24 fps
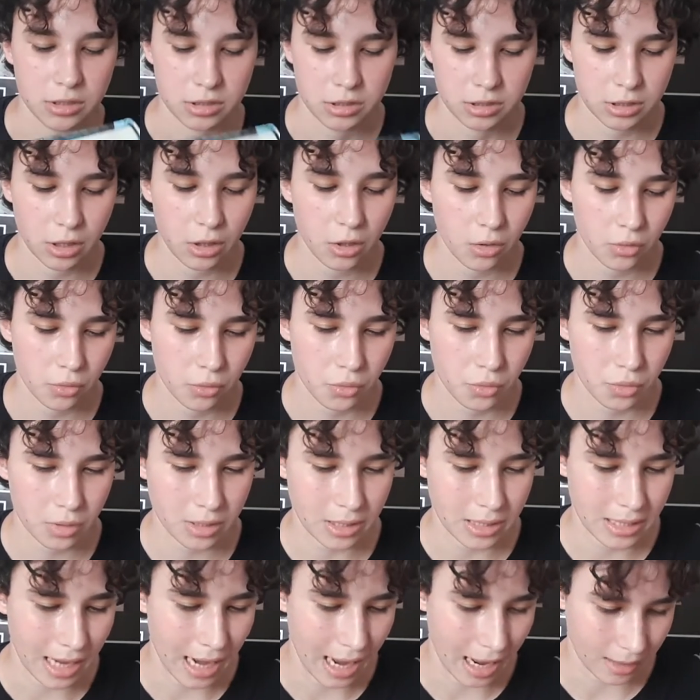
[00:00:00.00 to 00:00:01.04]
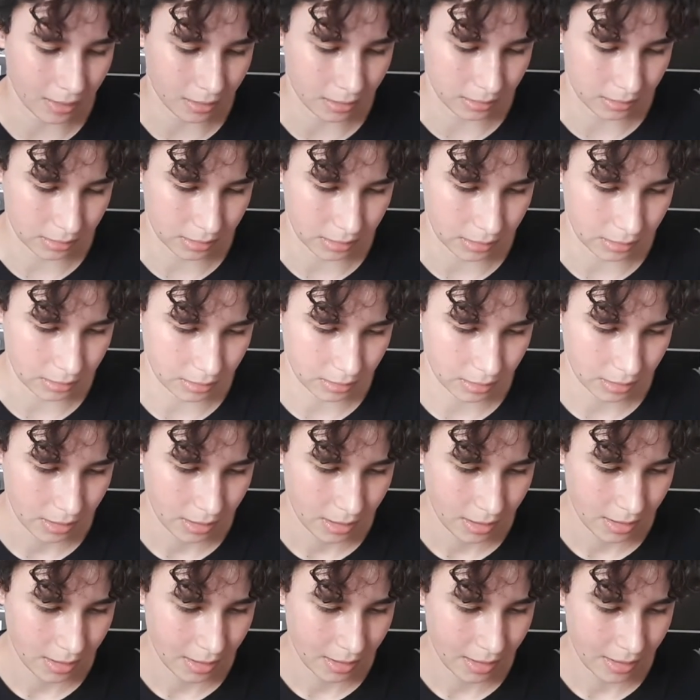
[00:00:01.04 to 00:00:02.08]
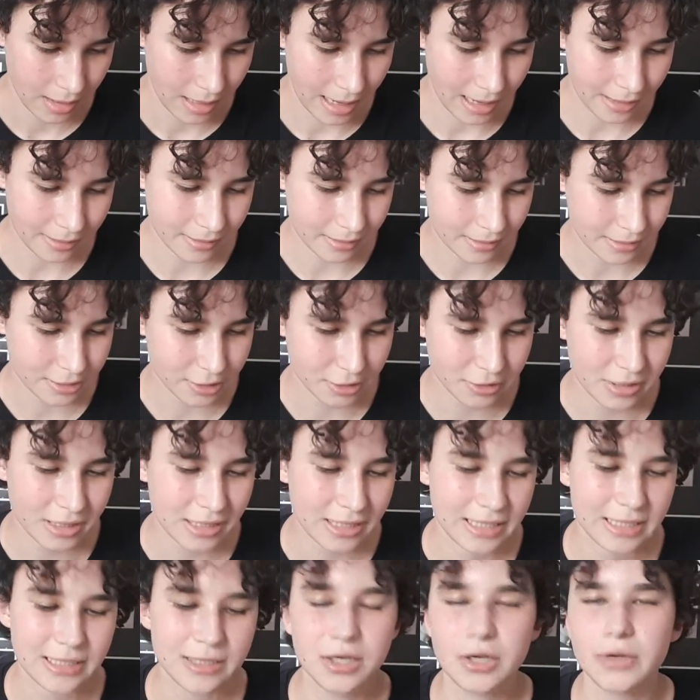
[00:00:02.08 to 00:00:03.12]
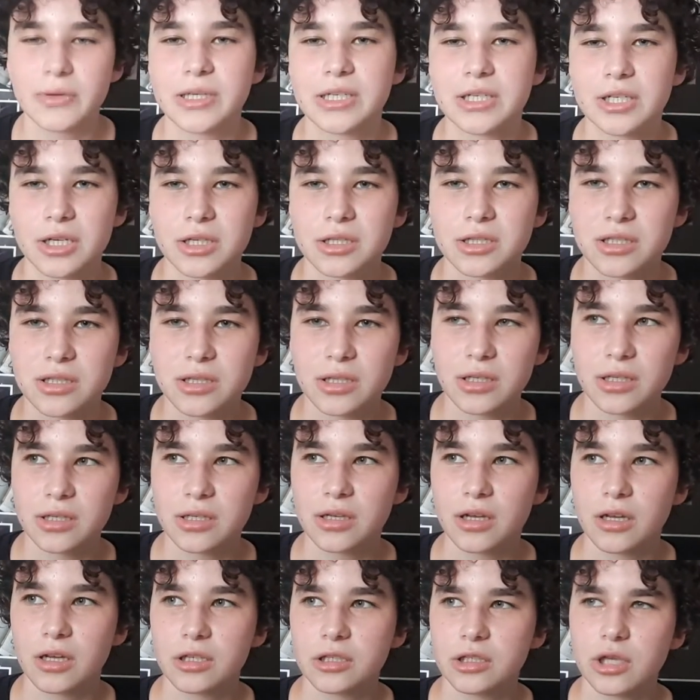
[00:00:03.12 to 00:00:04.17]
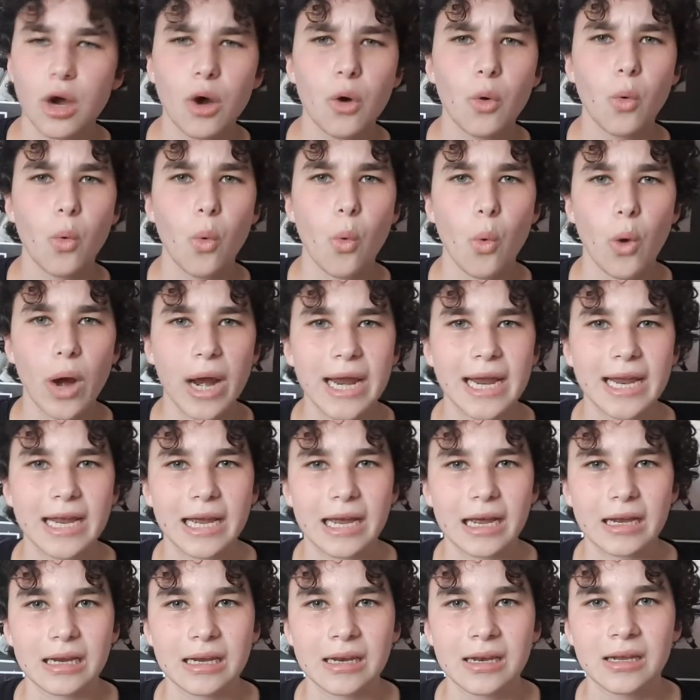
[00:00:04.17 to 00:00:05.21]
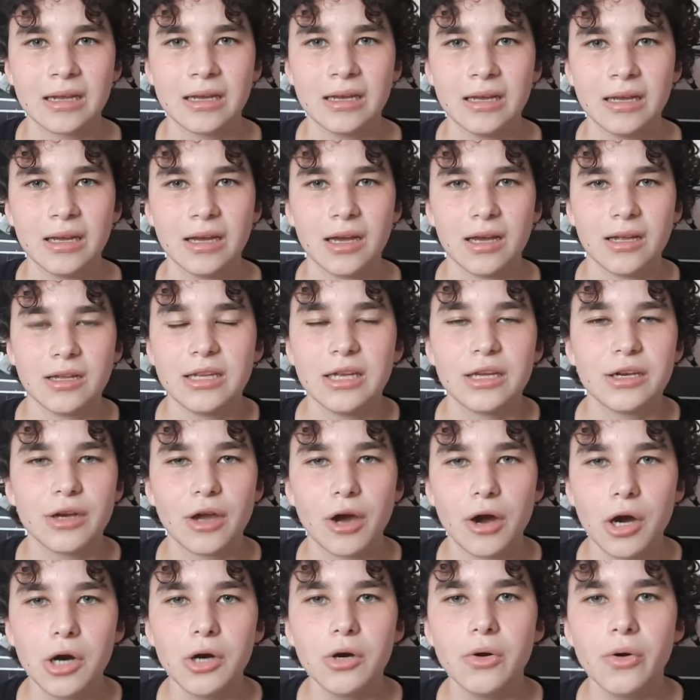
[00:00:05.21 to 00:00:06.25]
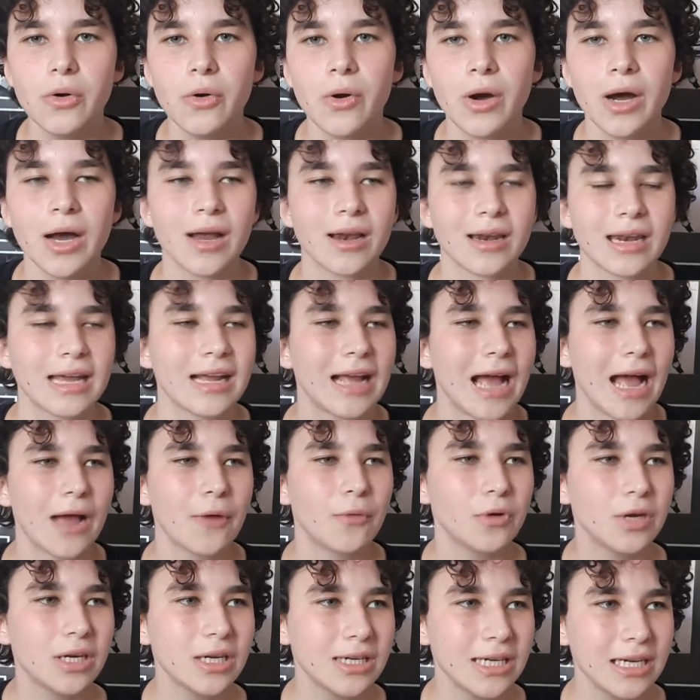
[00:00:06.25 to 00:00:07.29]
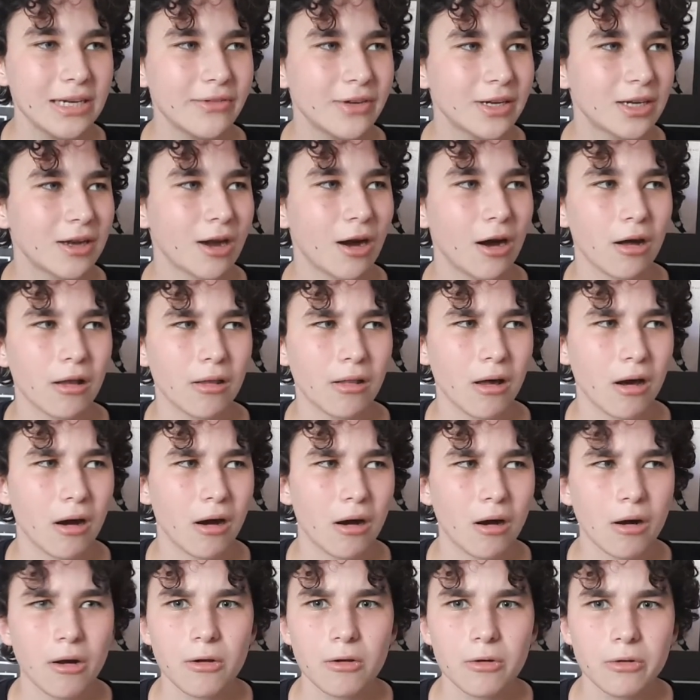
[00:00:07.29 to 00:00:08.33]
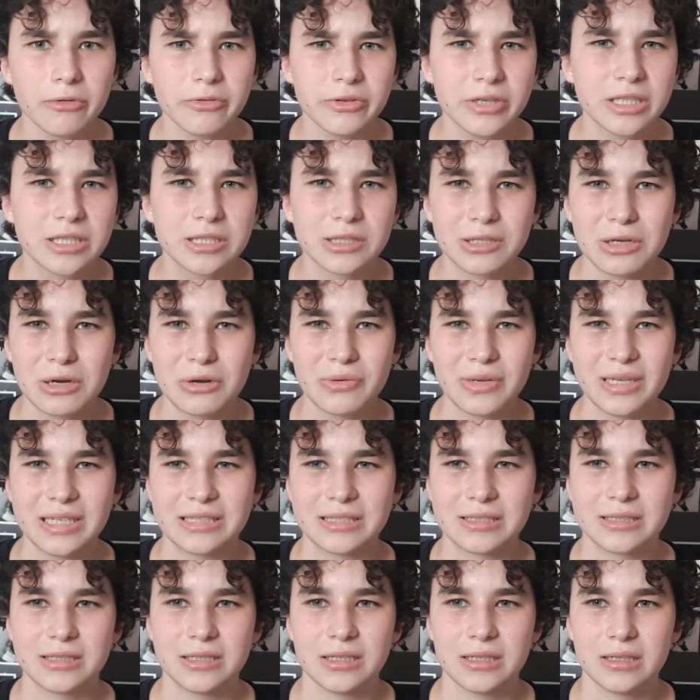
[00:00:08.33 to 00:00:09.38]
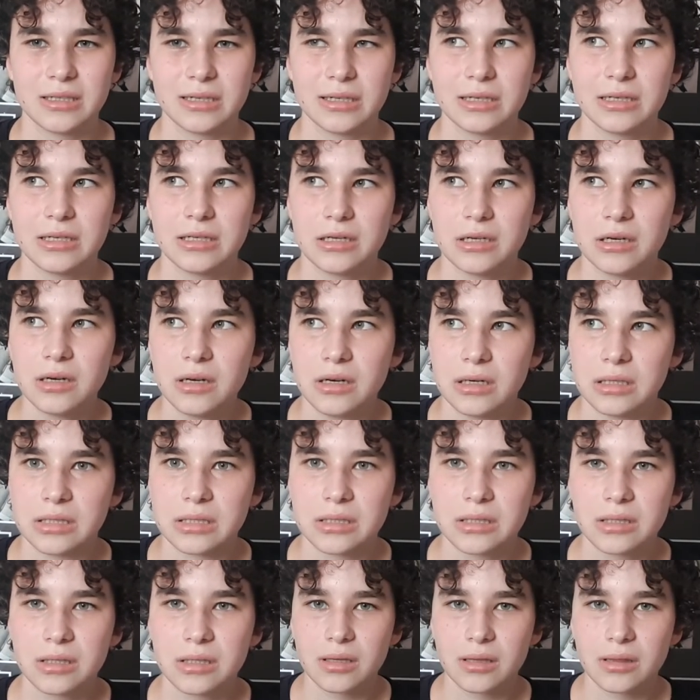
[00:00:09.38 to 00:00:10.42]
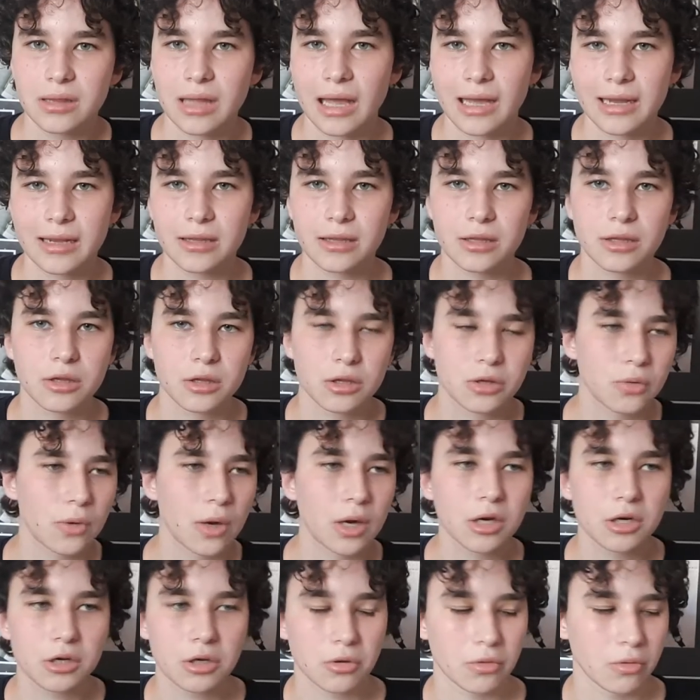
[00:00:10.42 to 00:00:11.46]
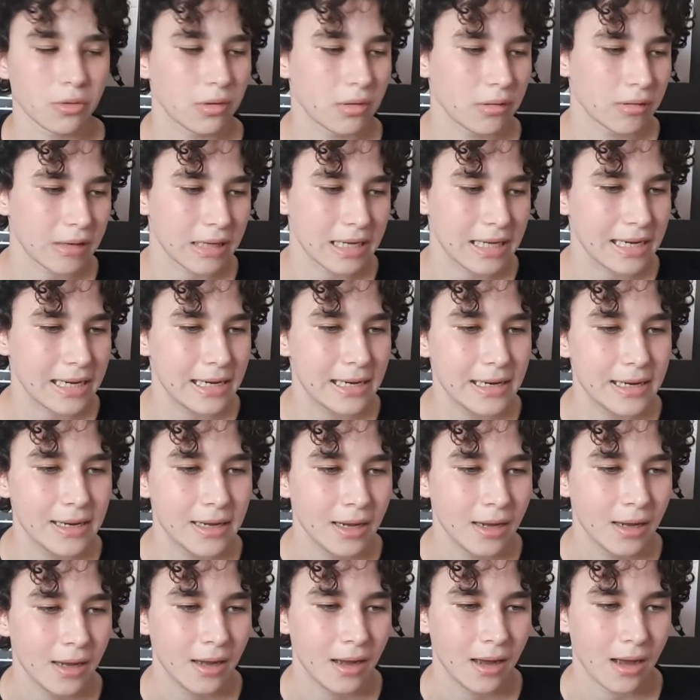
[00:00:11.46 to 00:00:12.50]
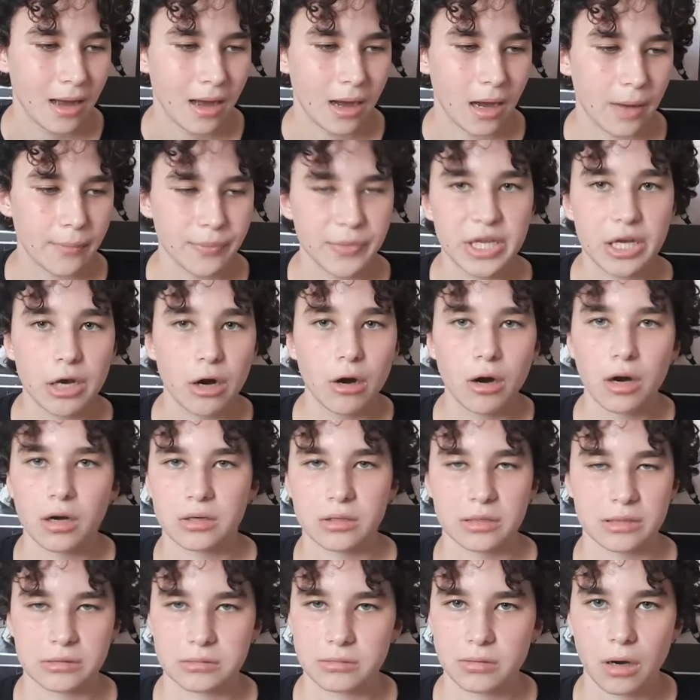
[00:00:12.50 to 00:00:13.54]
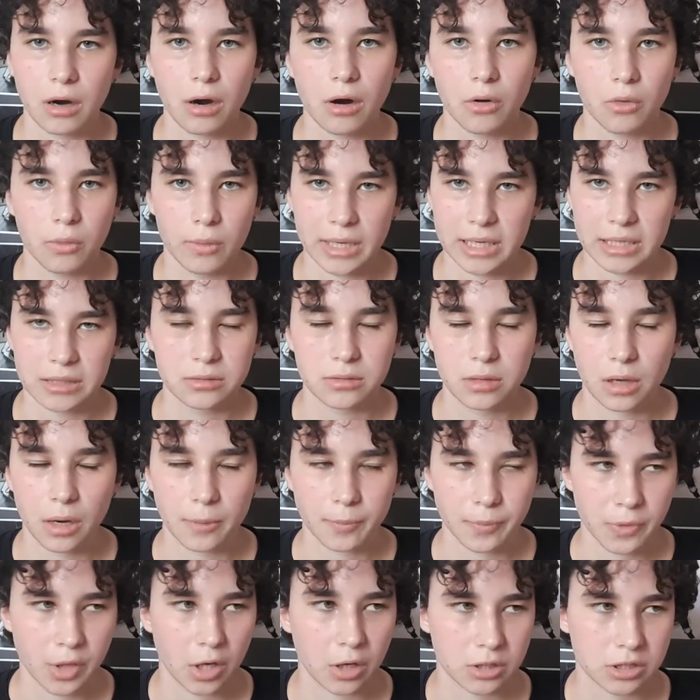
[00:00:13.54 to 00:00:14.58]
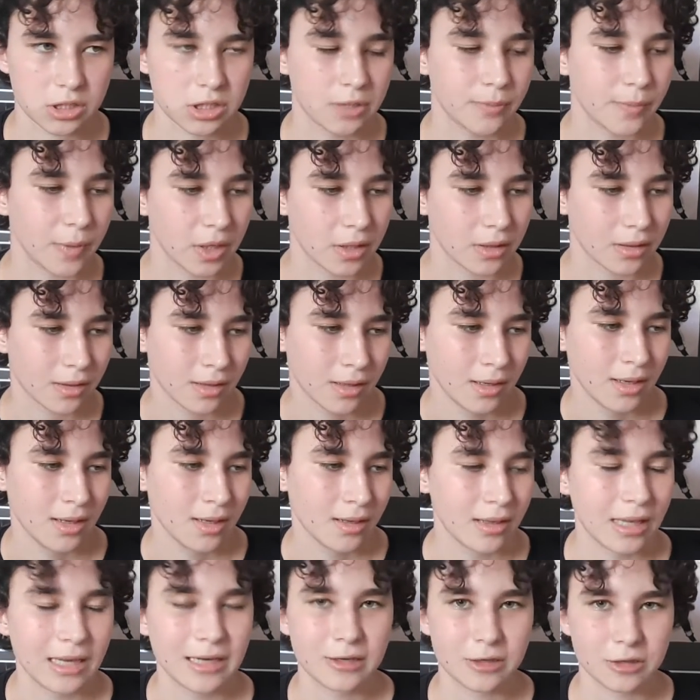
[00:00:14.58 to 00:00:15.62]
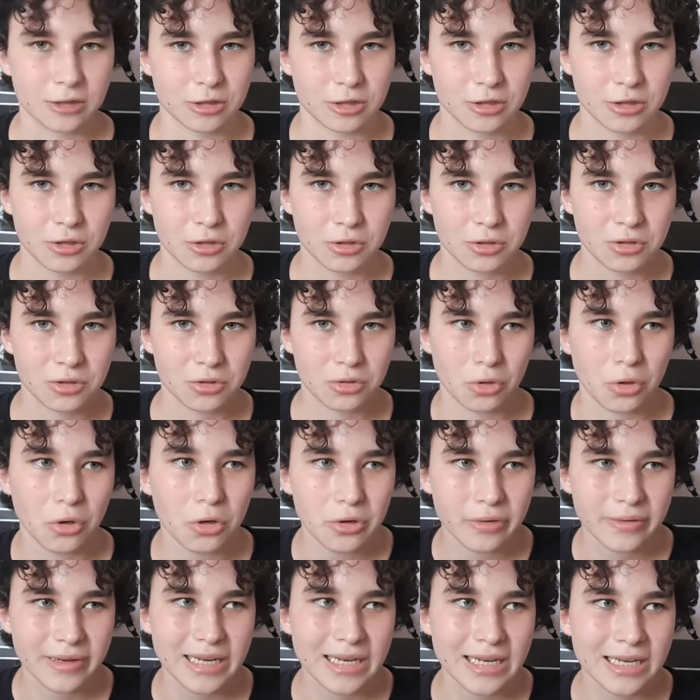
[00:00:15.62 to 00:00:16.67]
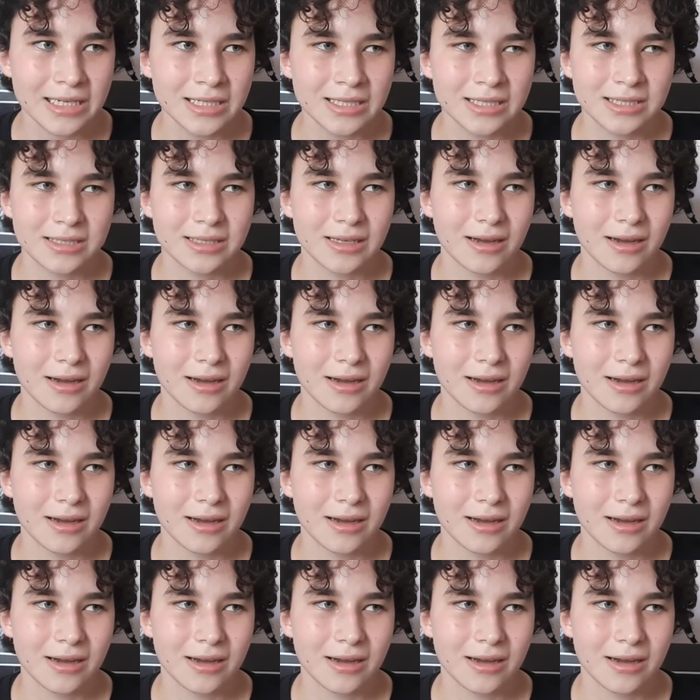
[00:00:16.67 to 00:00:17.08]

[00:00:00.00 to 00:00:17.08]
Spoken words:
so talented. And Junji Ito is just so weird, you know? Like, I wouldn't even call all of his stories good, like structurally, the art is always top notch, but like the stories